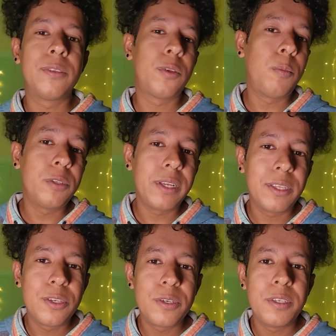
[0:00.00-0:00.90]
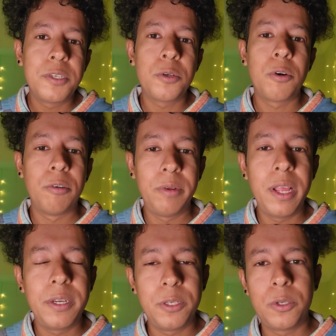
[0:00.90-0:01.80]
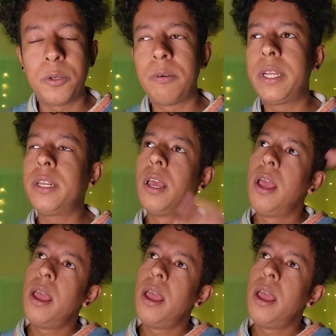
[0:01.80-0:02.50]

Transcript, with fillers: It's almost like a Jersey Shore, a reality show, right?